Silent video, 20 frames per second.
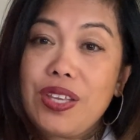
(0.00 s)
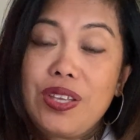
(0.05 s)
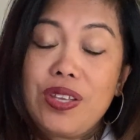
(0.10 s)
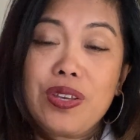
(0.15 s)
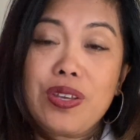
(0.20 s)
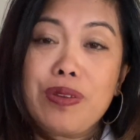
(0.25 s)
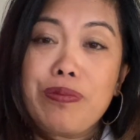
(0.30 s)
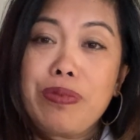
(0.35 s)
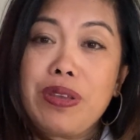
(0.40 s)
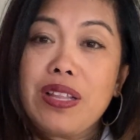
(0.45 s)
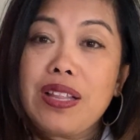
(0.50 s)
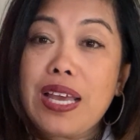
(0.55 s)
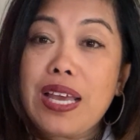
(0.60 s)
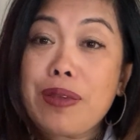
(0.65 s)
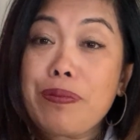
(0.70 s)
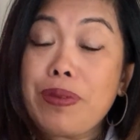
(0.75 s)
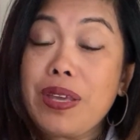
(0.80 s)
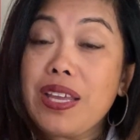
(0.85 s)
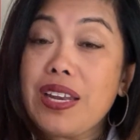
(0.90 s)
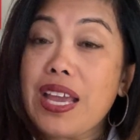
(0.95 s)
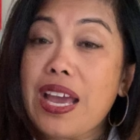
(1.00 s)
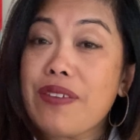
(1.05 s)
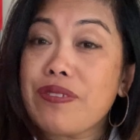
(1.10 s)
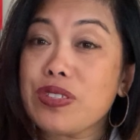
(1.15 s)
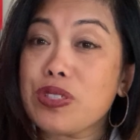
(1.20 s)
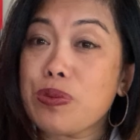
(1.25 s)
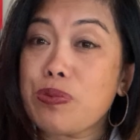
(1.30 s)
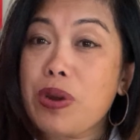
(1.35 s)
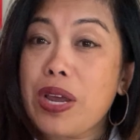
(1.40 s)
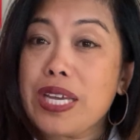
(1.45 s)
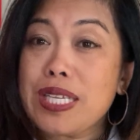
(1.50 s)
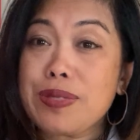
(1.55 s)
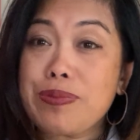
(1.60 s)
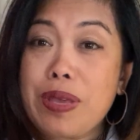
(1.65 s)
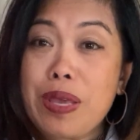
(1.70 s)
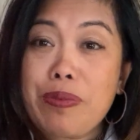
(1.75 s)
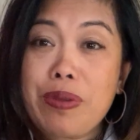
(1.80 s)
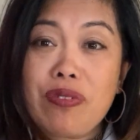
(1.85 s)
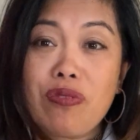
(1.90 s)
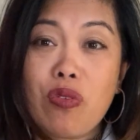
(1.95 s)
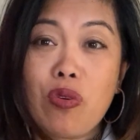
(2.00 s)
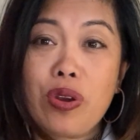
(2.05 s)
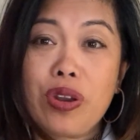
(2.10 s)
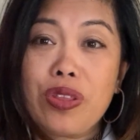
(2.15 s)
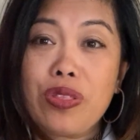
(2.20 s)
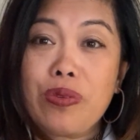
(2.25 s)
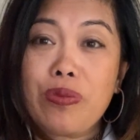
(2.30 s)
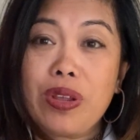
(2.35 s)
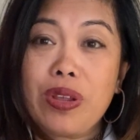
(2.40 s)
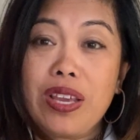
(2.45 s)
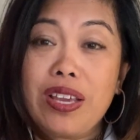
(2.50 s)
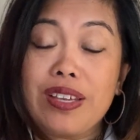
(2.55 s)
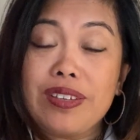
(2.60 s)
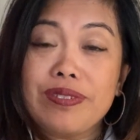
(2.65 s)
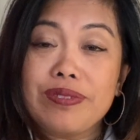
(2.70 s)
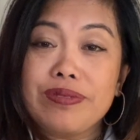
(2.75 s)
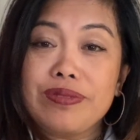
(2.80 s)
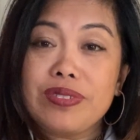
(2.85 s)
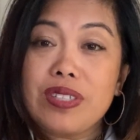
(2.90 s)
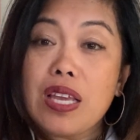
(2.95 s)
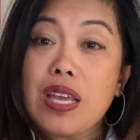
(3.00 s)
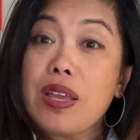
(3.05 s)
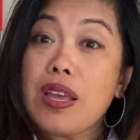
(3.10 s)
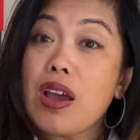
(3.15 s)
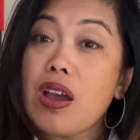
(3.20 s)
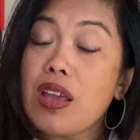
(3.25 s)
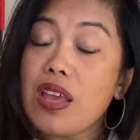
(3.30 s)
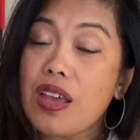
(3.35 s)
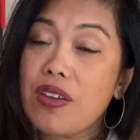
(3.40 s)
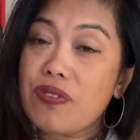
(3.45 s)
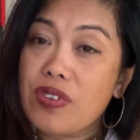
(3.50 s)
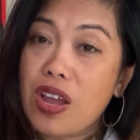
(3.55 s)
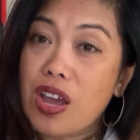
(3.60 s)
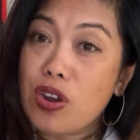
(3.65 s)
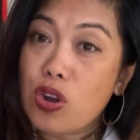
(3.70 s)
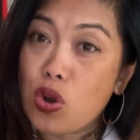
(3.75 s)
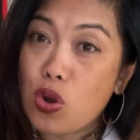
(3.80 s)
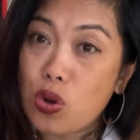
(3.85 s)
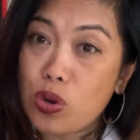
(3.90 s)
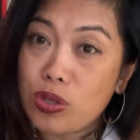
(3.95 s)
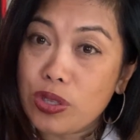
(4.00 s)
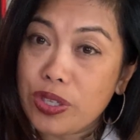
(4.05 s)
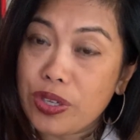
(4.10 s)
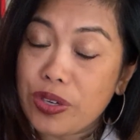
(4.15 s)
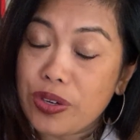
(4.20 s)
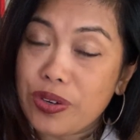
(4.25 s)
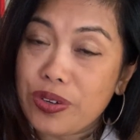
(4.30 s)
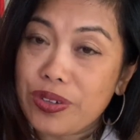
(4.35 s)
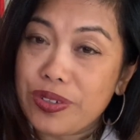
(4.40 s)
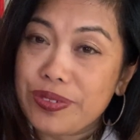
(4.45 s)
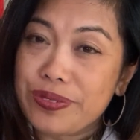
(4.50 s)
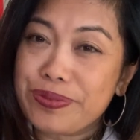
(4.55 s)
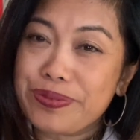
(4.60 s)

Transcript: you can be like me and have a surprise baby at 43, if not earlier.